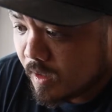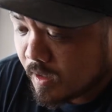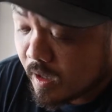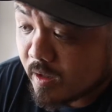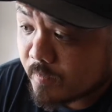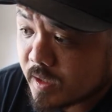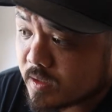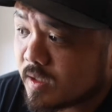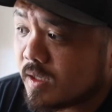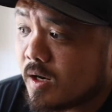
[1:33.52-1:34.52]
Now that we got
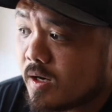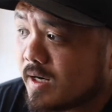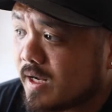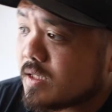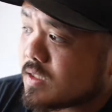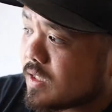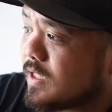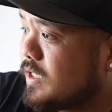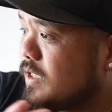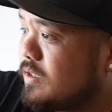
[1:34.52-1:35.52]
the car nice and
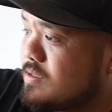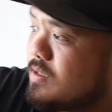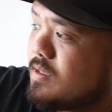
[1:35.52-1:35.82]
clean